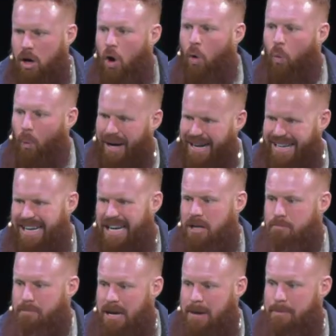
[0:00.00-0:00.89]
We
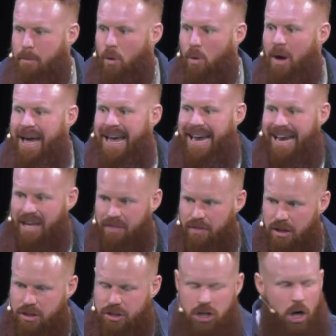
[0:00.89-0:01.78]
need people in
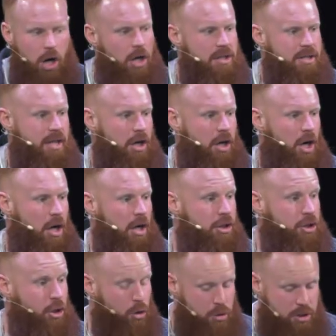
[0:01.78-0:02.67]
the church that are going to
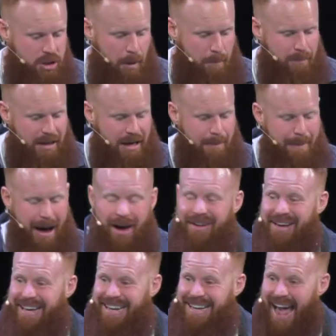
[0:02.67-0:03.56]
do something about
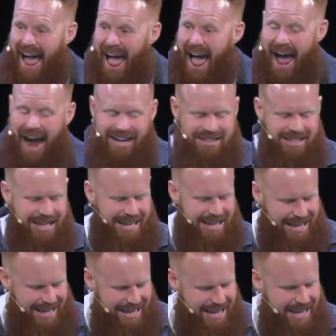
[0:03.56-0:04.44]
it and act
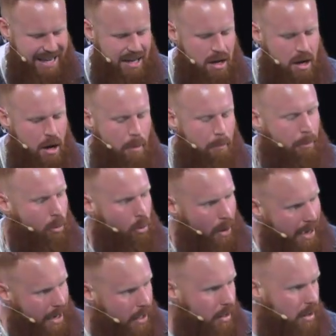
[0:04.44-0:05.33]
in
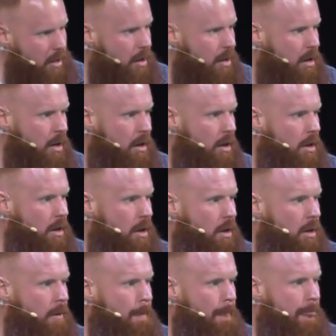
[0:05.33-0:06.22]
prayer.
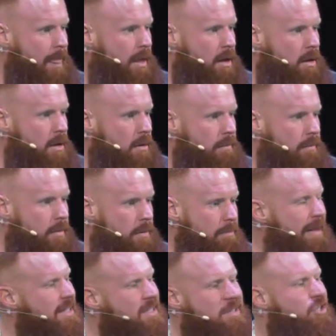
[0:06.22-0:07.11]

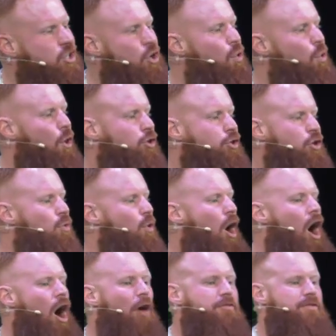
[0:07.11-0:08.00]
Man, too, too
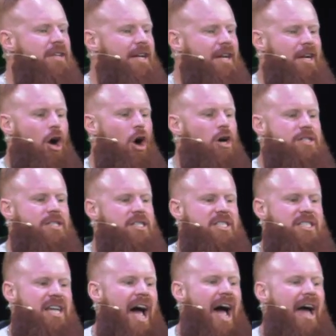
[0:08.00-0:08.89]
often in our
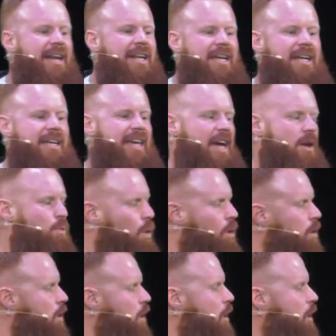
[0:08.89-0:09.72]
society, again, we'll look